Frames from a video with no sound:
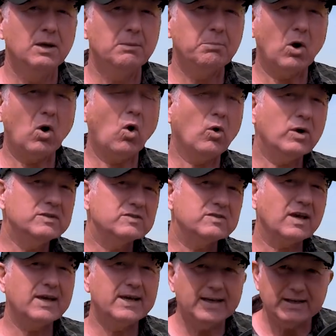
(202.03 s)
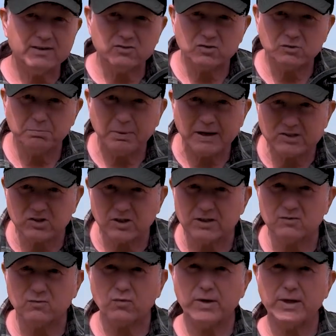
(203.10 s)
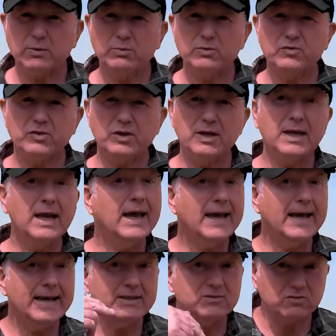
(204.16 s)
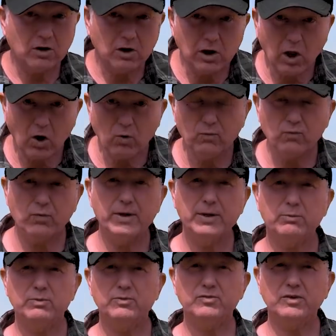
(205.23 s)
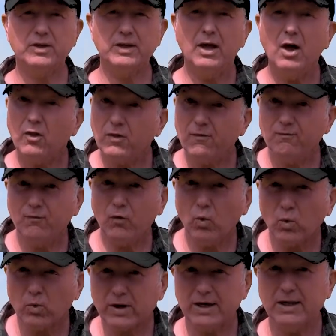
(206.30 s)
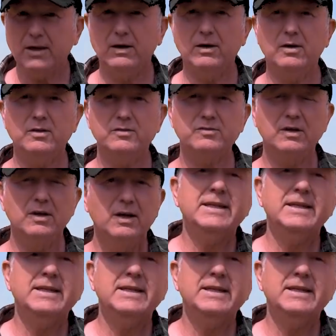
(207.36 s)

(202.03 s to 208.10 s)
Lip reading: but I'd say its specialist frequency is the low frequency, the 4 kilohertz.